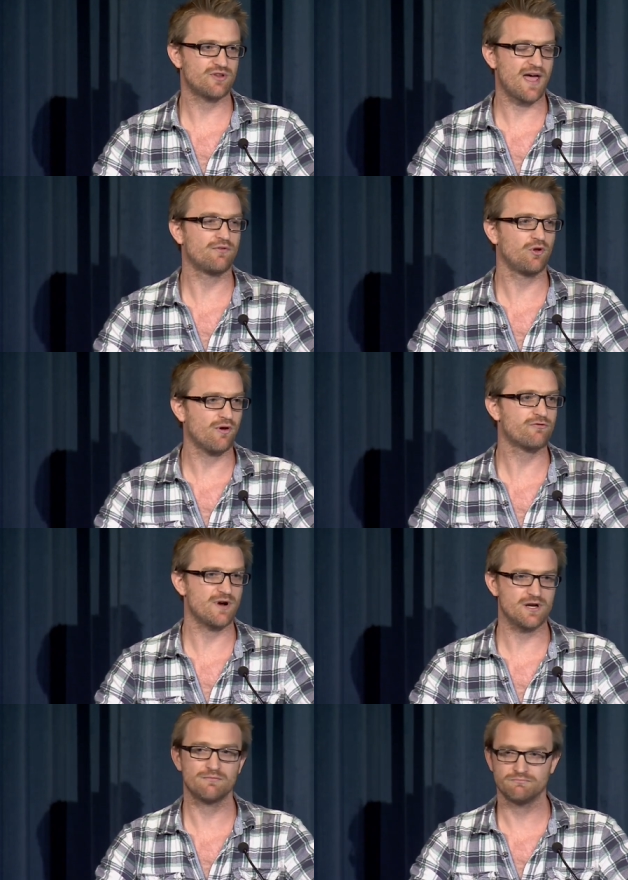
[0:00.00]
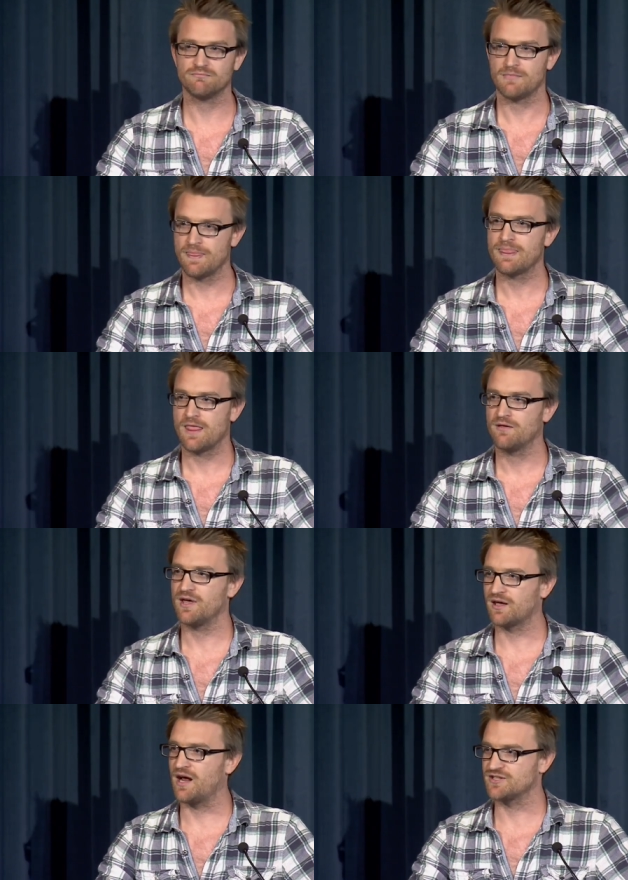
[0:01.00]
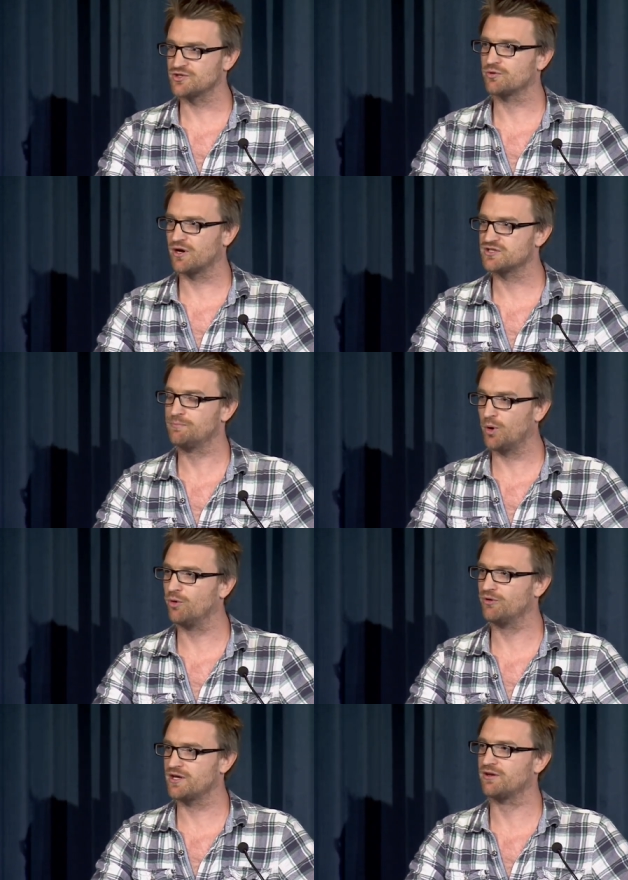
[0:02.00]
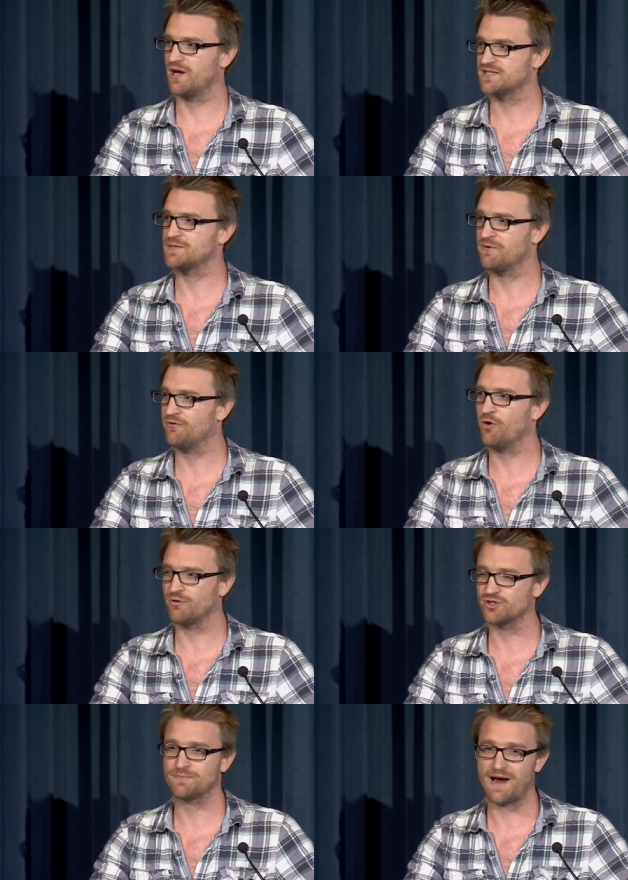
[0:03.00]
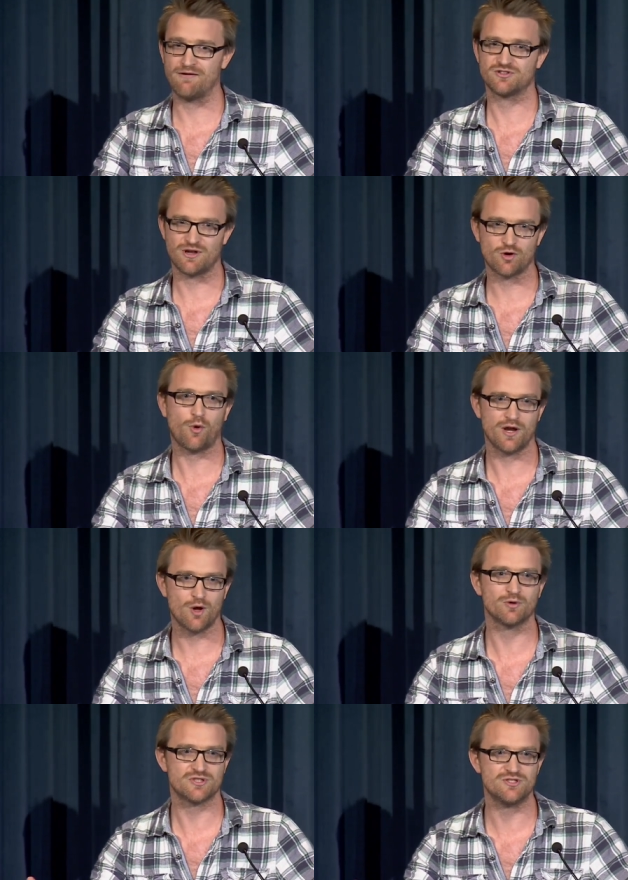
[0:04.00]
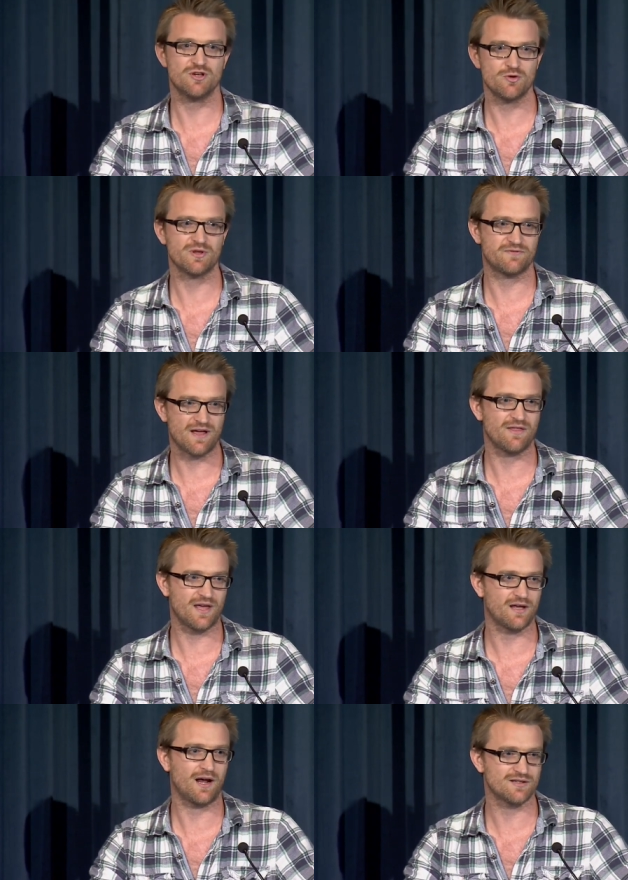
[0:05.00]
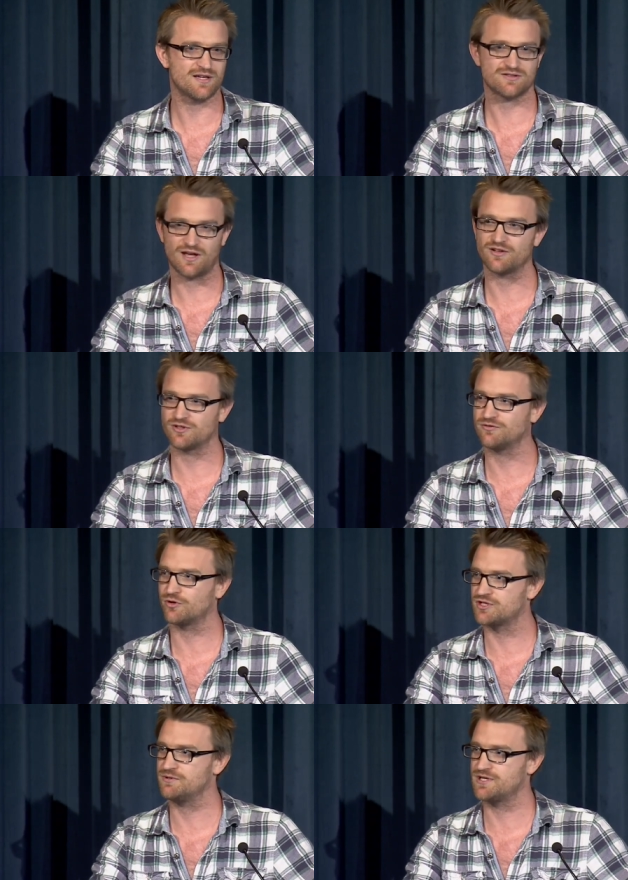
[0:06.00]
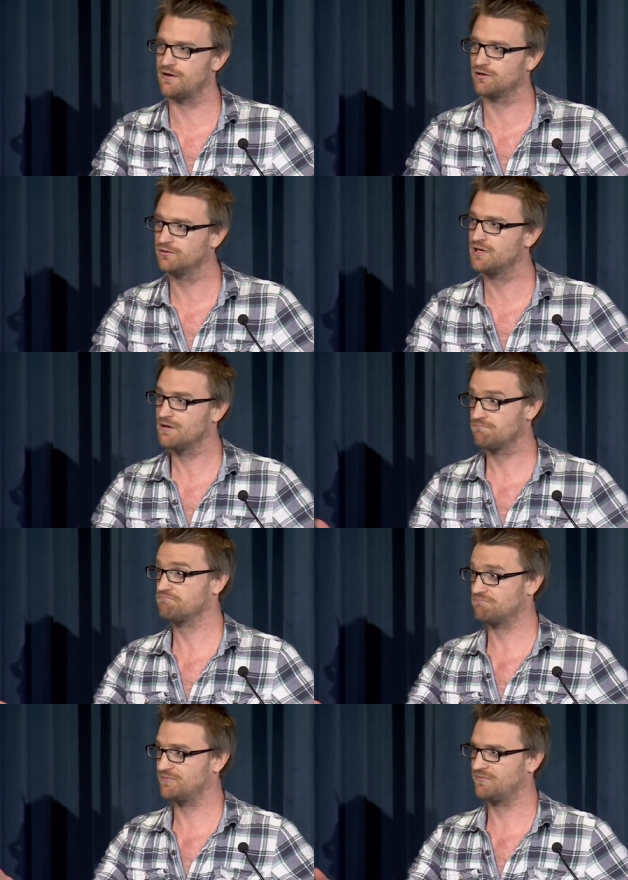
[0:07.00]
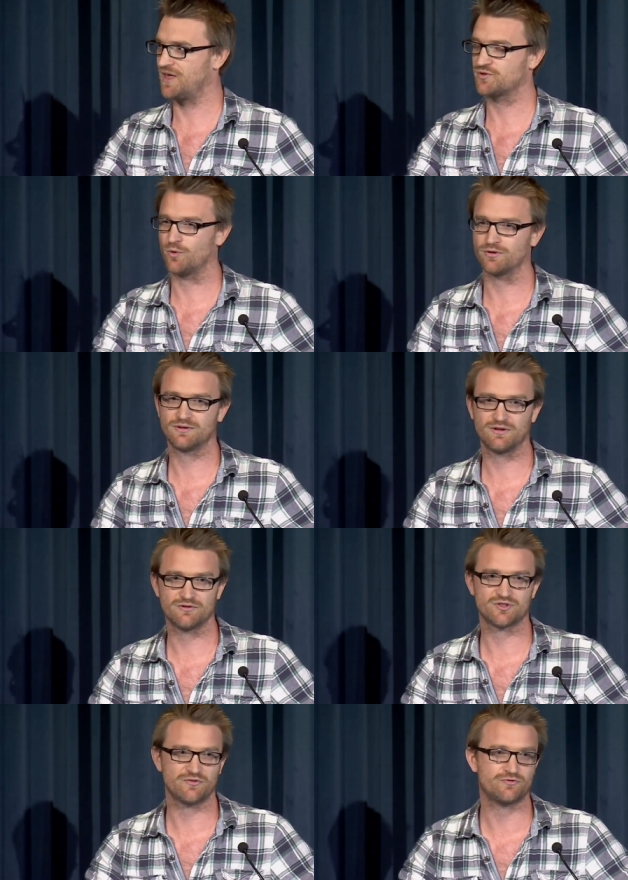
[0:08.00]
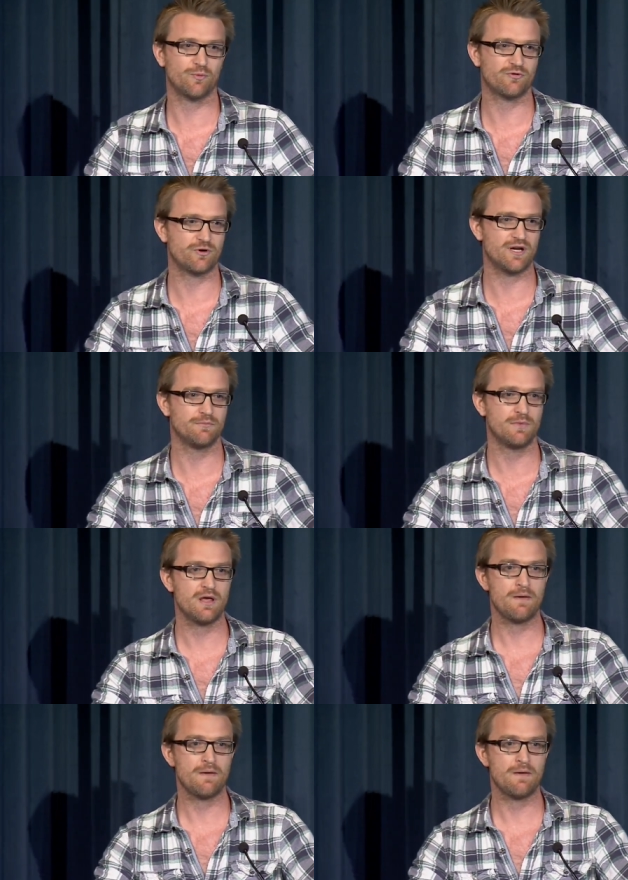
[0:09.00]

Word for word: they have a lot of freedom they can access all kinds of porn they couldn't access before, and lots of parents don't quite know what to do with the fact that they can access that sort of dodgy material. That's one sort of form of freedom.